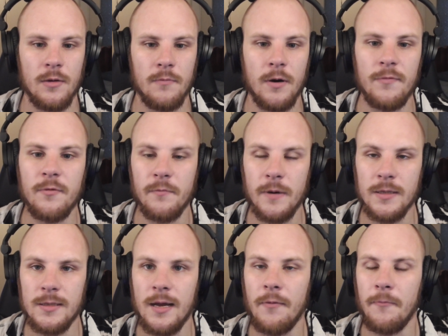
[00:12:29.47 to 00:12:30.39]
Well, for
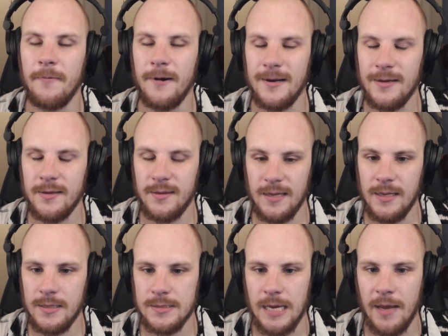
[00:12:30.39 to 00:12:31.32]
one, what I
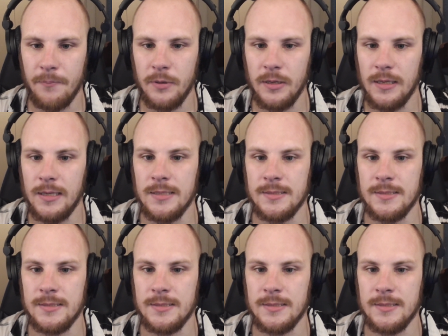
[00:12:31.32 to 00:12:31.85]
think is happening